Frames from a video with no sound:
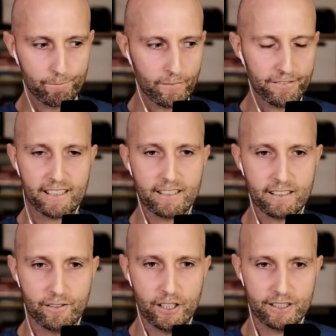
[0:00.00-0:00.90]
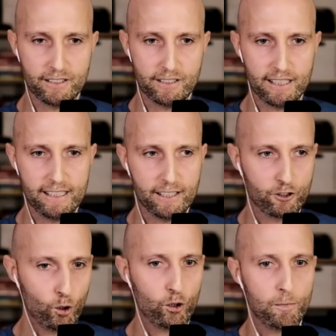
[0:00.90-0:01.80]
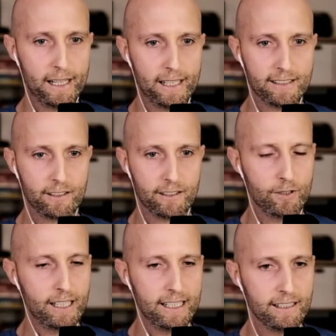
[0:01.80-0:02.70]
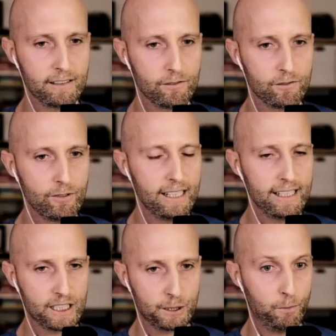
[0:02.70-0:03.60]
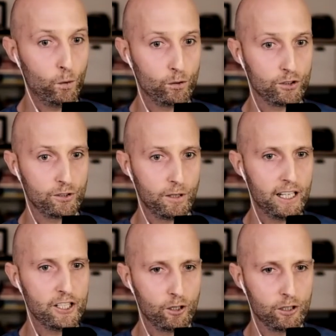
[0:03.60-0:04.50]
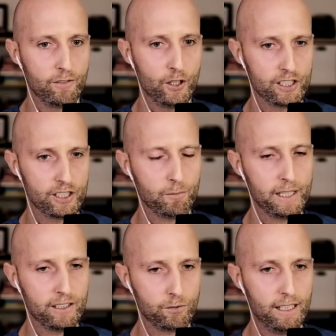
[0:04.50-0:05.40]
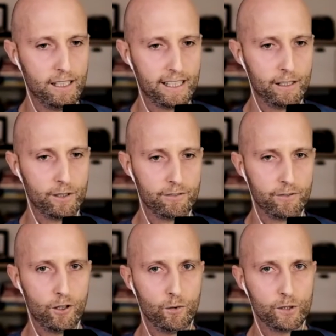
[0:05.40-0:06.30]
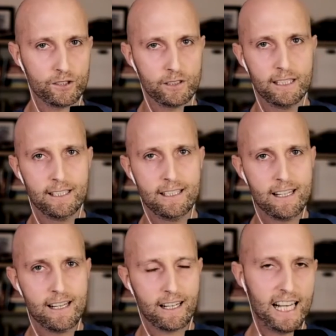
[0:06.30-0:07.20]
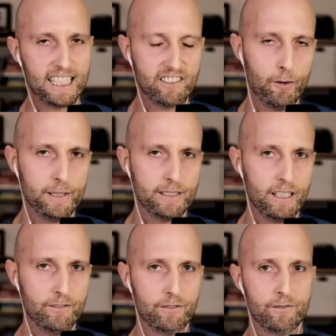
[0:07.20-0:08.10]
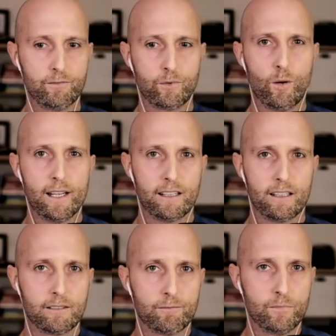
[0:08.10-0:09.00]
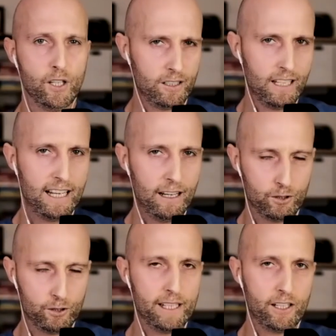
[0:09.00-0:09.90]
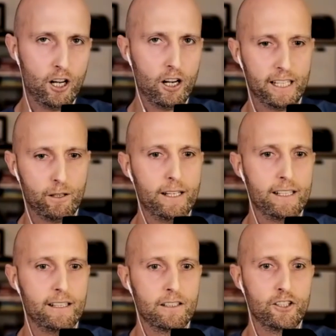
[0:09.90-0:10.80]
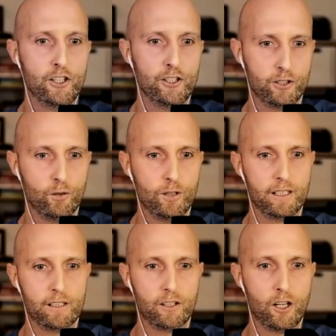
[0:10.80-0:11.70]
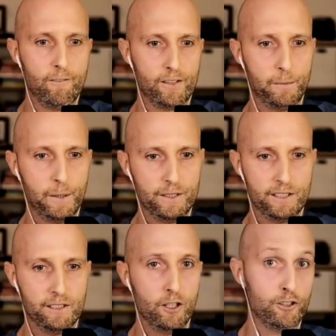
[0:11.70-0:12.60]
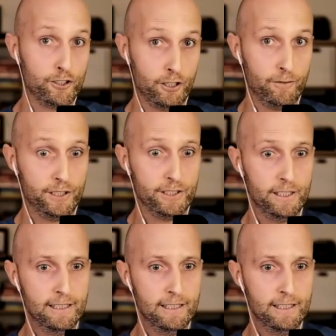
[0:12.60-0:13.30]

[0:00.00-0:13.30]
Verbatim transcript: fixed versus the growth mindset really really exposed a younger version of me as well. Like I would have always classified myself quite a not cl- I was quite a cocky, quite a an outgoing, confident person on the surface.